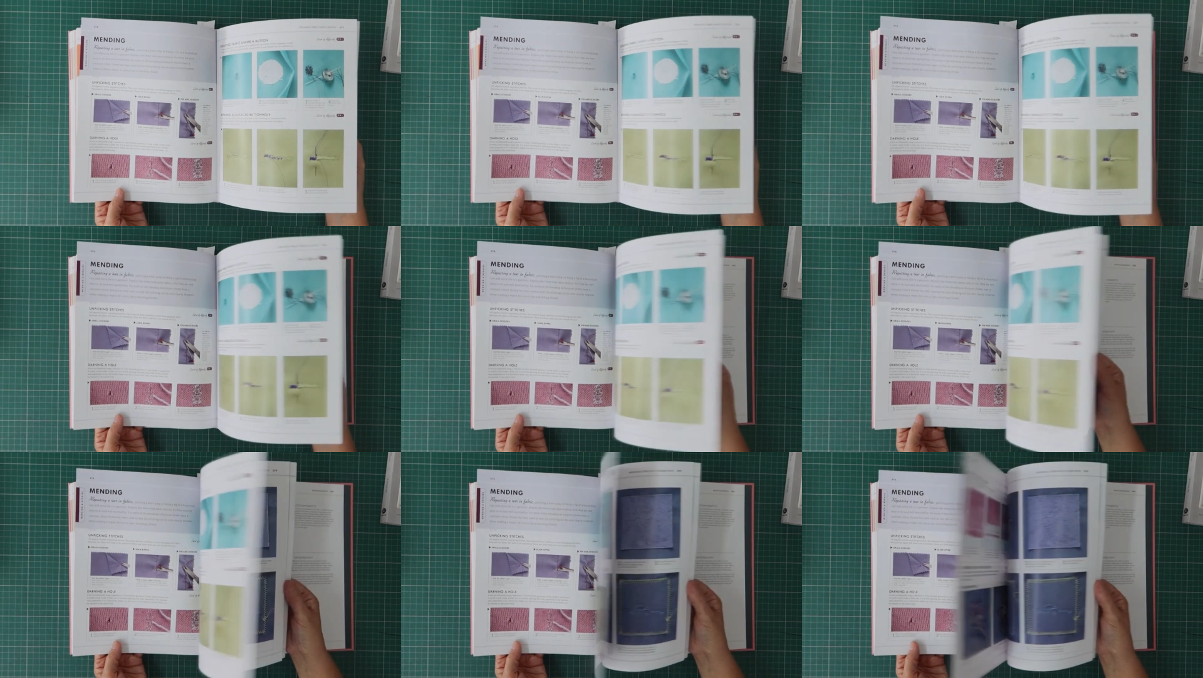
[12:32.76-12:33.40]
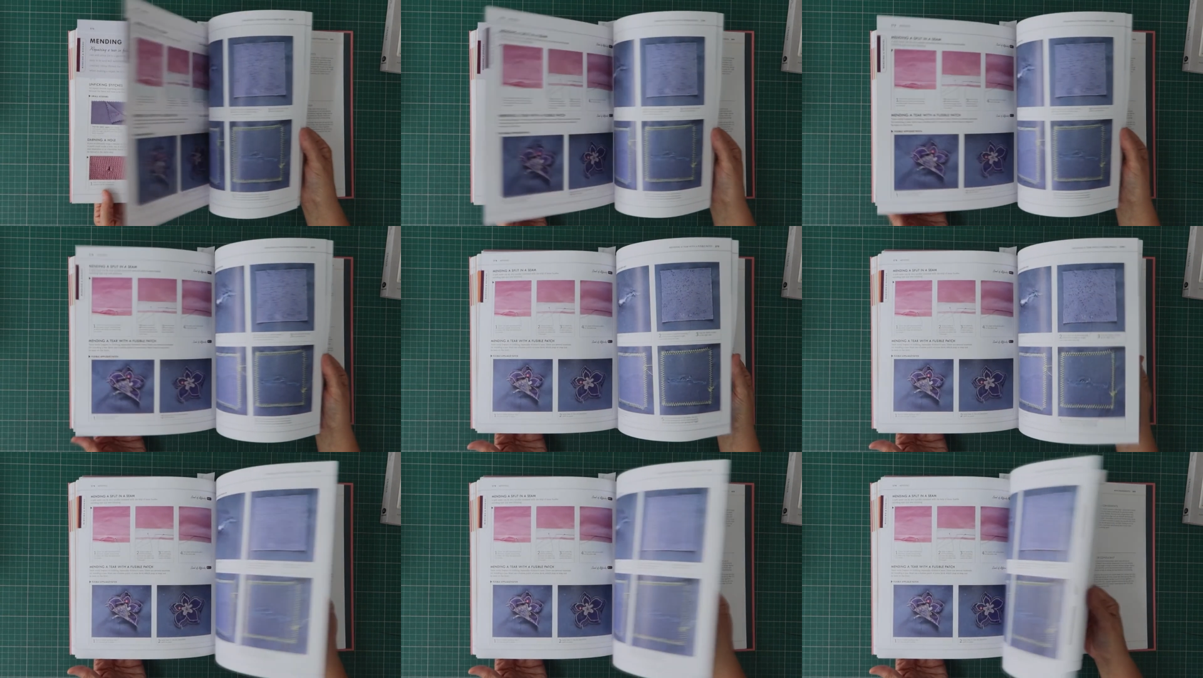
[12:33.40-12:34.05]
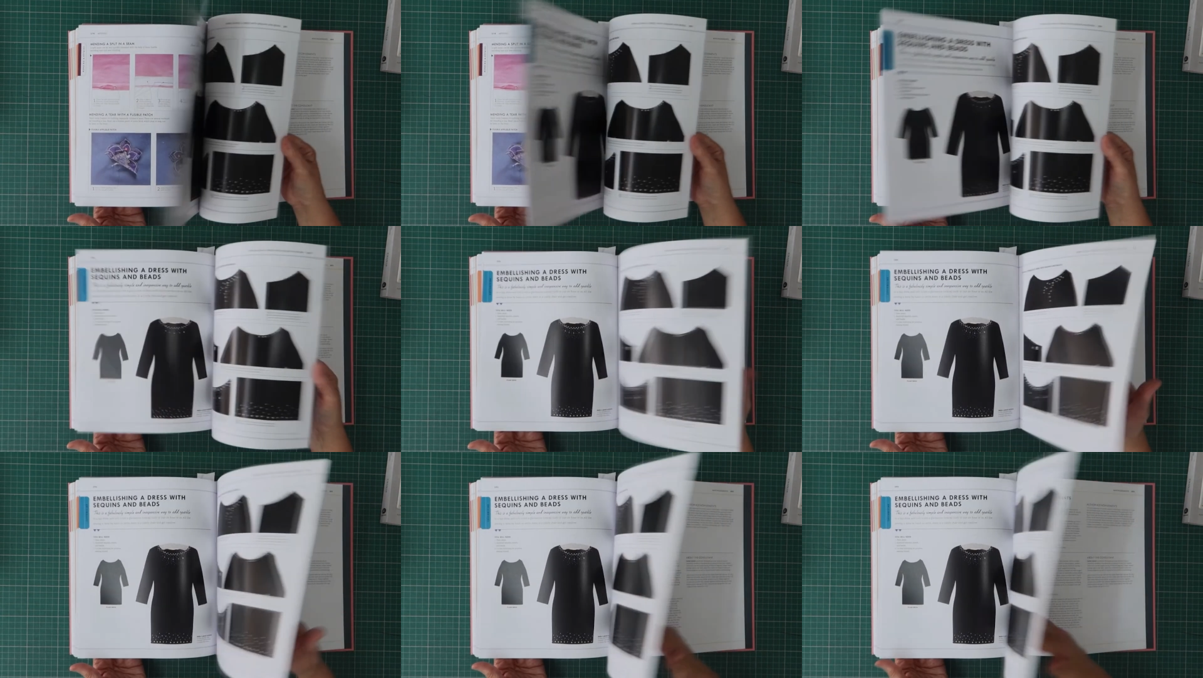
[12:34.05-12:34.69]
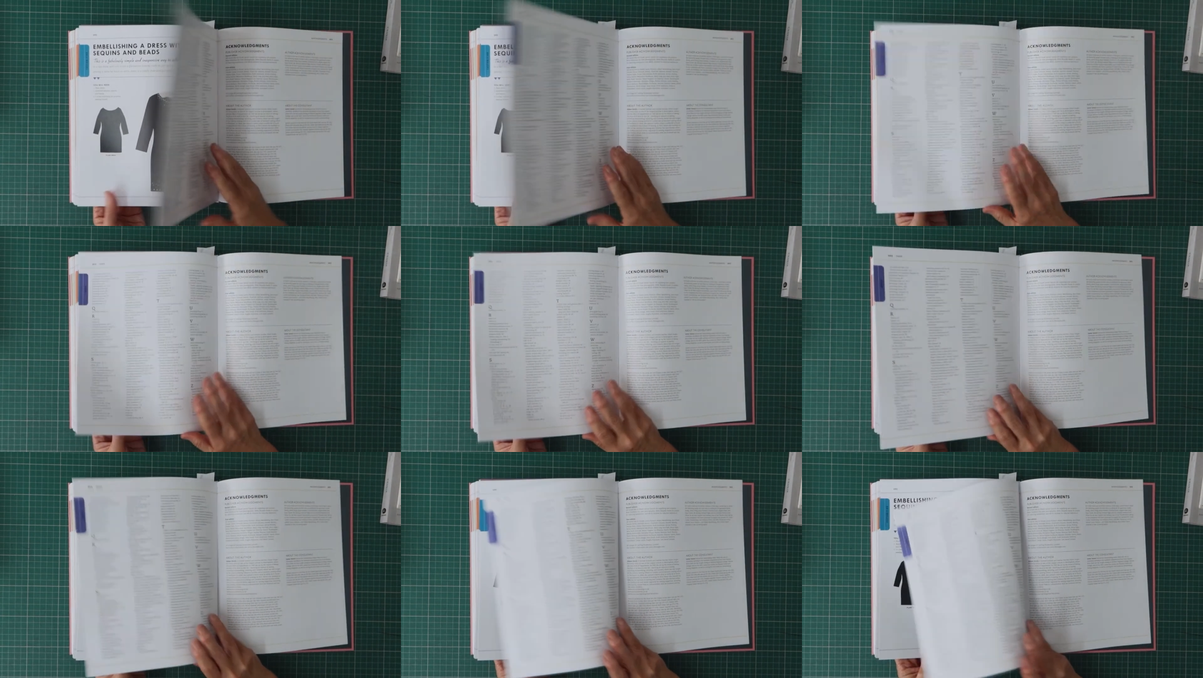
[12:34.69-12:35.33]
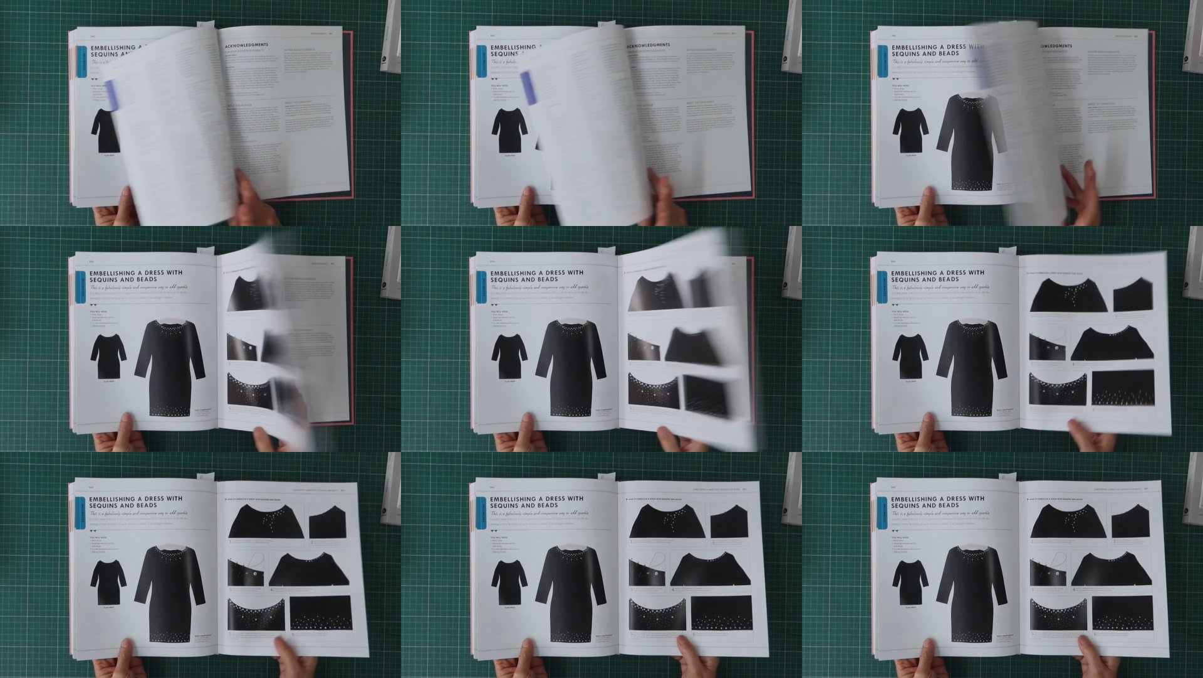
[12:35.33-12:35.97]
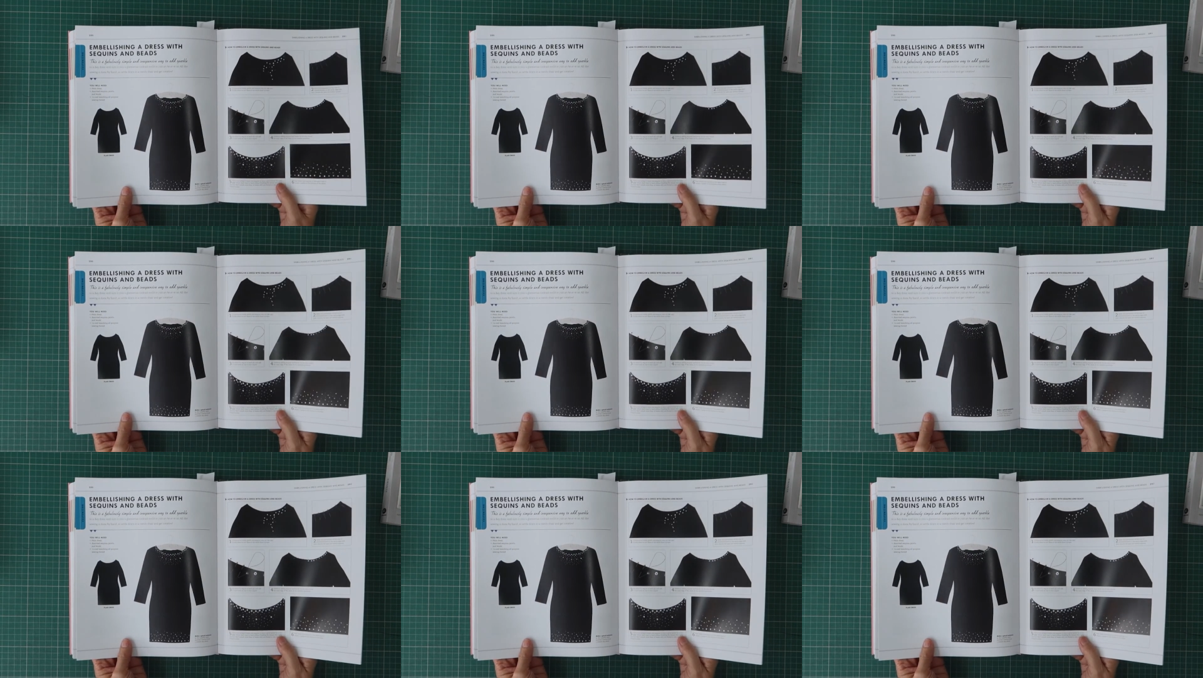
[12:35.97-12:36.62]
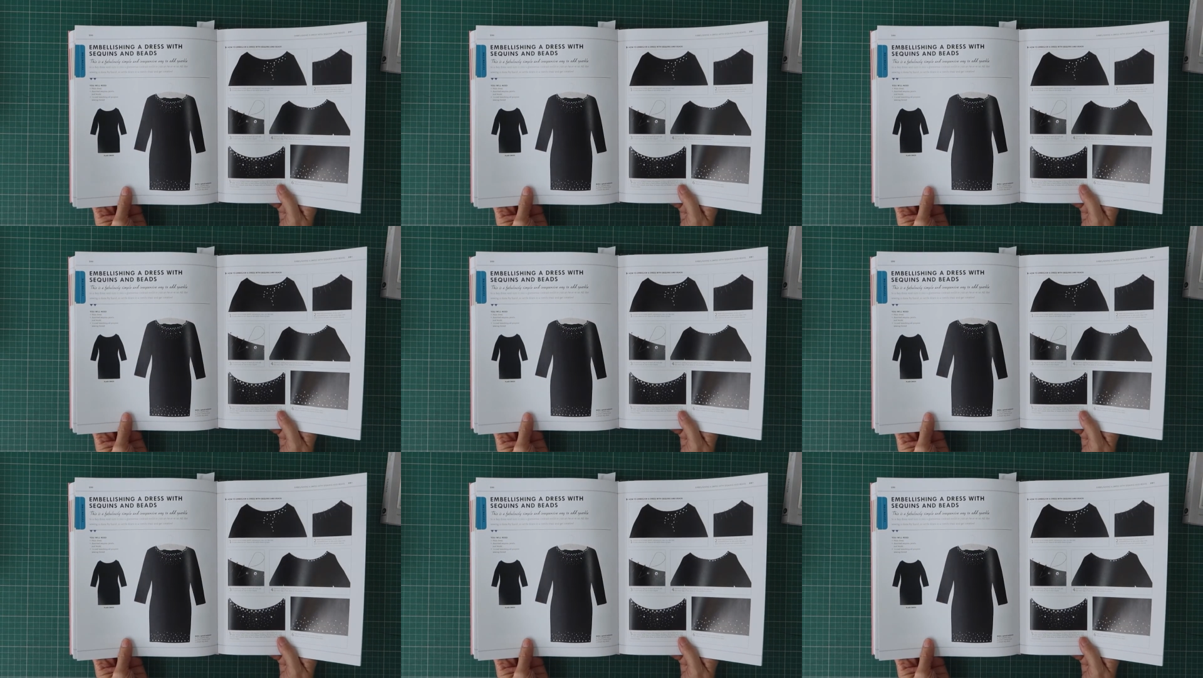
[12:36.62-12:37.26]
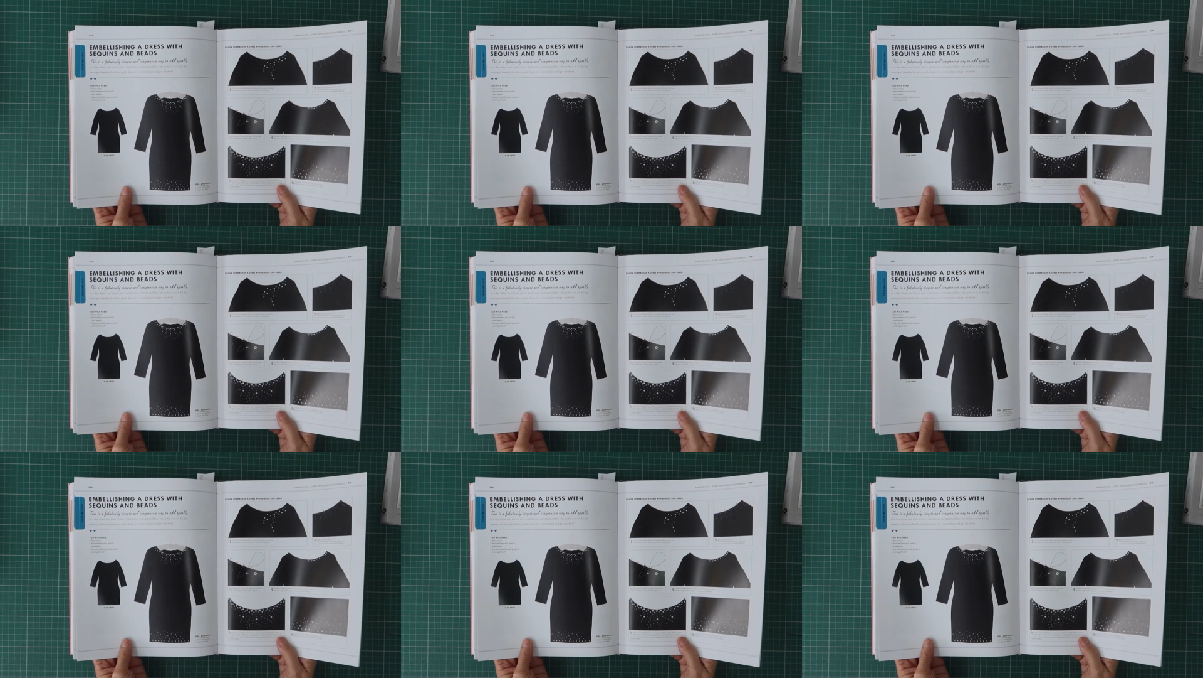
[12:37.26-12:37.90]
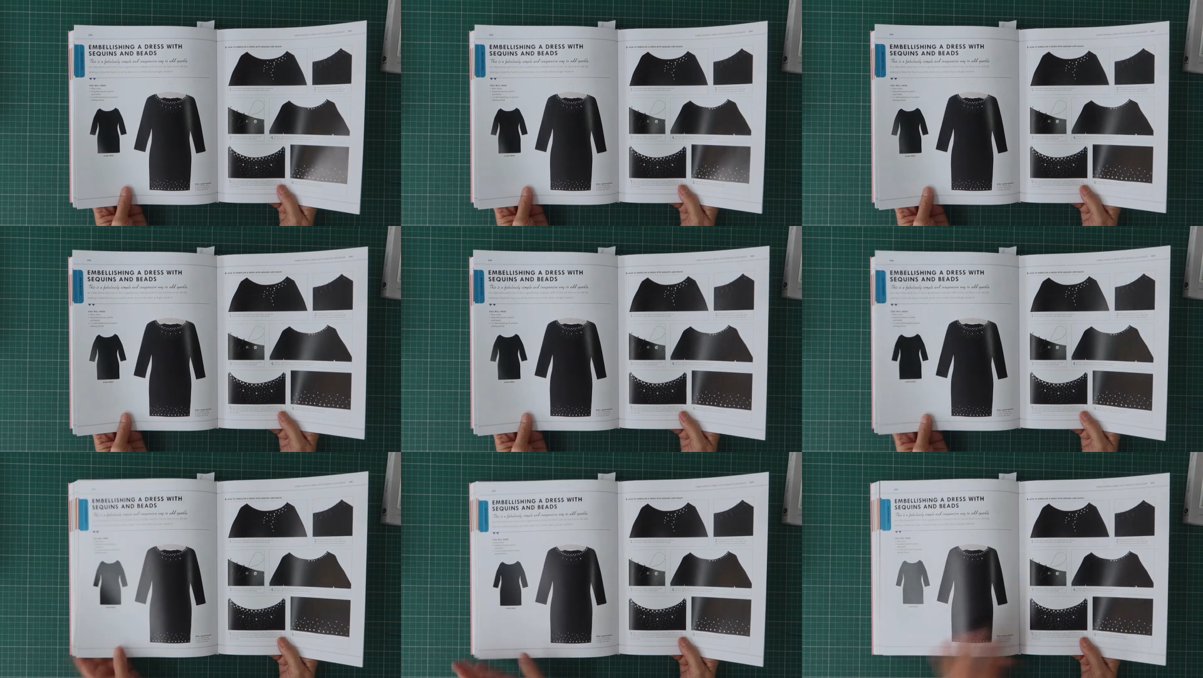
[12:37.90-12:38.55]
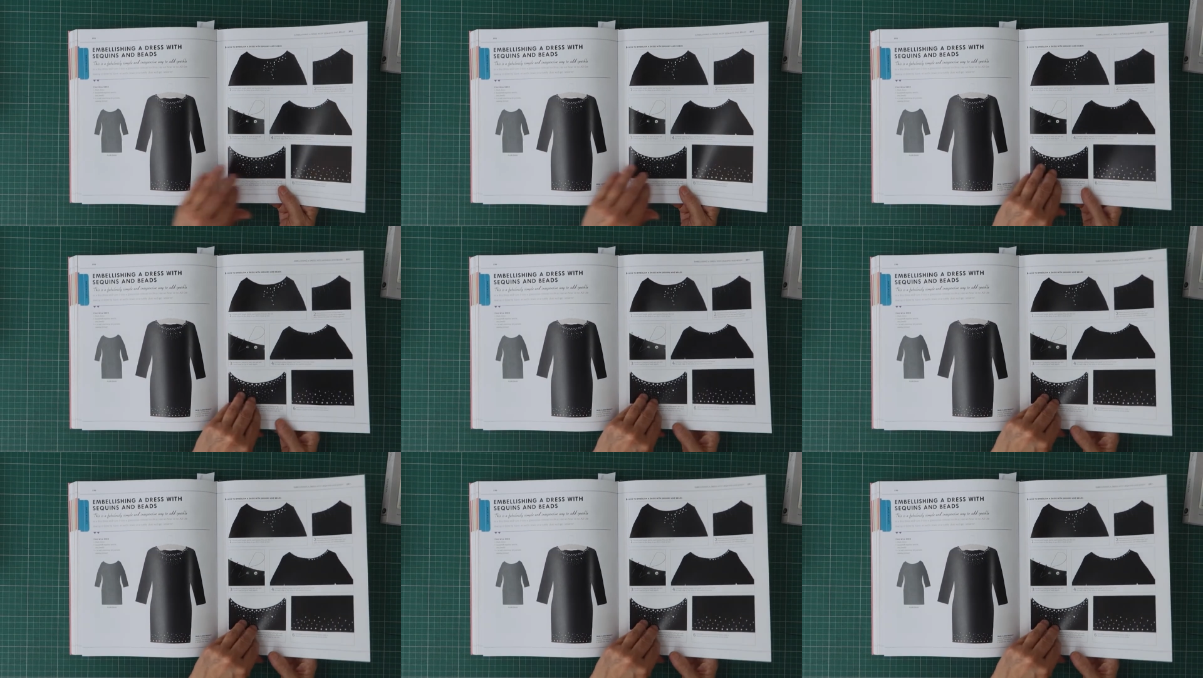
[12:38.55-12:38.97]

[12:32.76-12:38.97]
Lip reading: No face is visible, so there are no lips to read.